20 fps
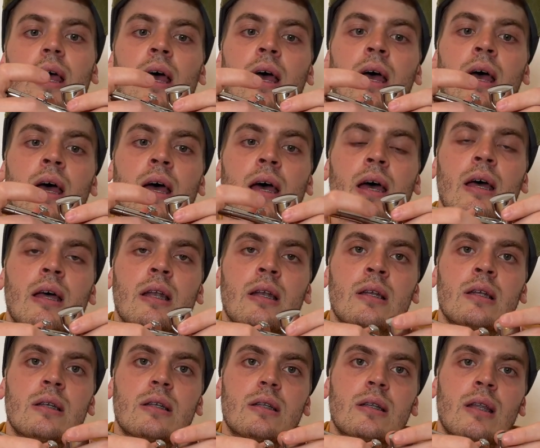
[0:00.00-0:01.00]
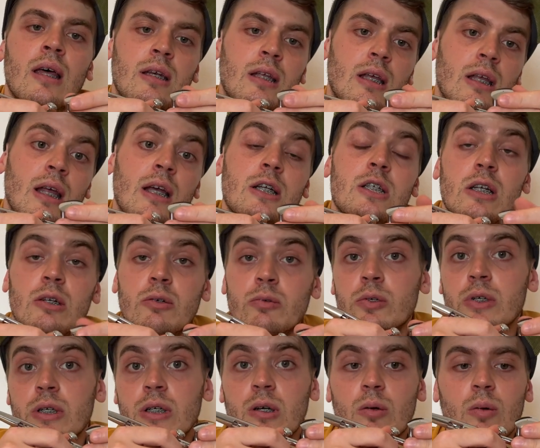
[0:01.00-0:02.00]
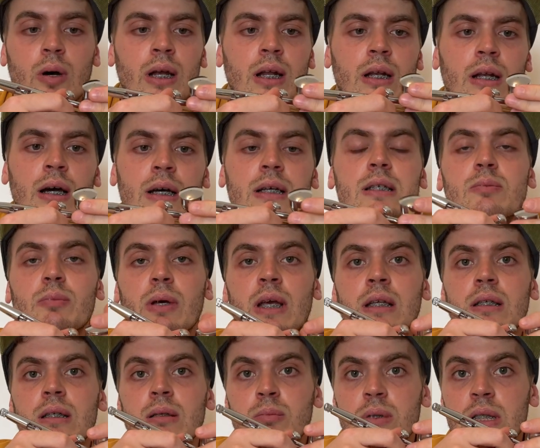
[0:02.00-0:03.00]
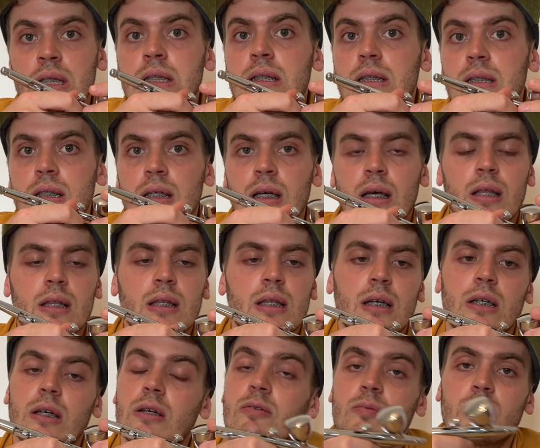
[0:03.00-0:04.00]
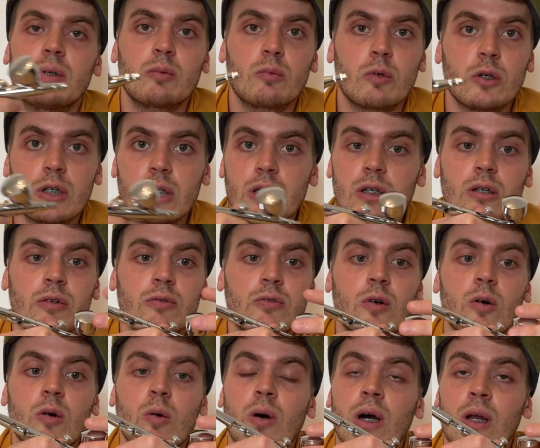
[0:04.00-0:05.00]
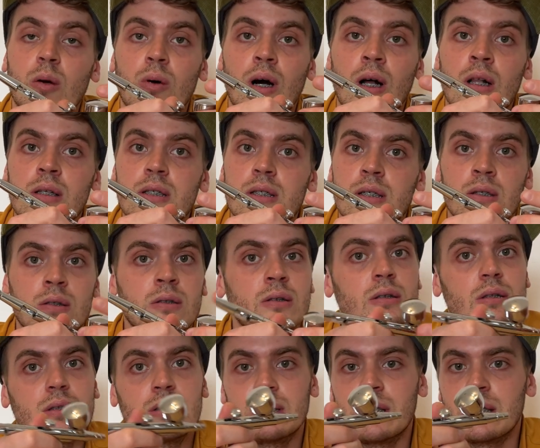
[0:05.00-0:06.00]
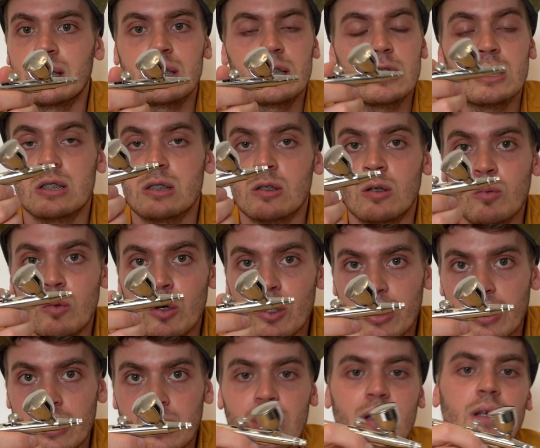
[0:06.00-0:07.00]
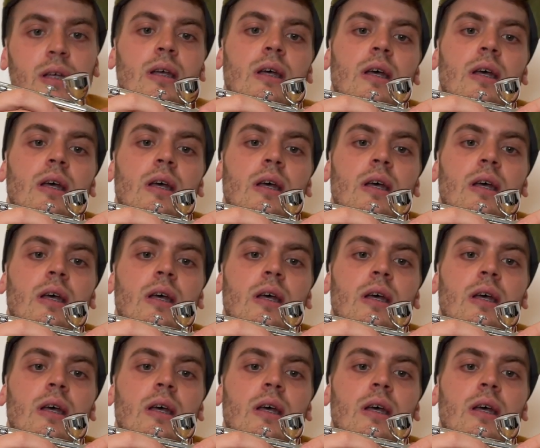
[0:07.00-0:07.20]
And that can actually ruin quite a nice painting piece that you have been working on for quite a while, so that's just not worth it.